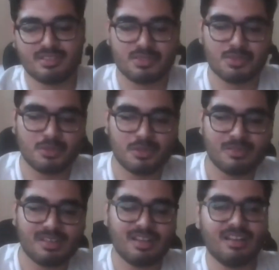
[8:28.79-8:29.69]

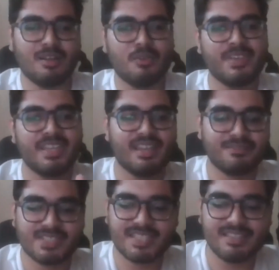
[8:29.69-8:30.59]
So we
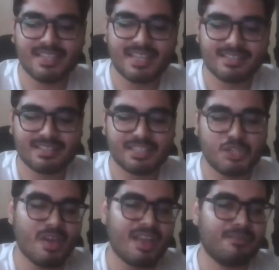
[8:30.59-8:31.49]
have seen that
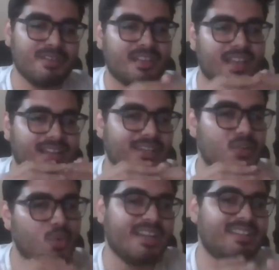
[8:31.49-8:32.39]
you have had
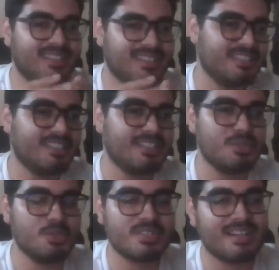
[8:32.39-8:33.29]
quite a career.
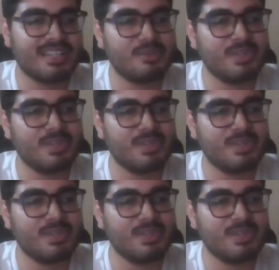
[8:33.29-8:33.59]
You started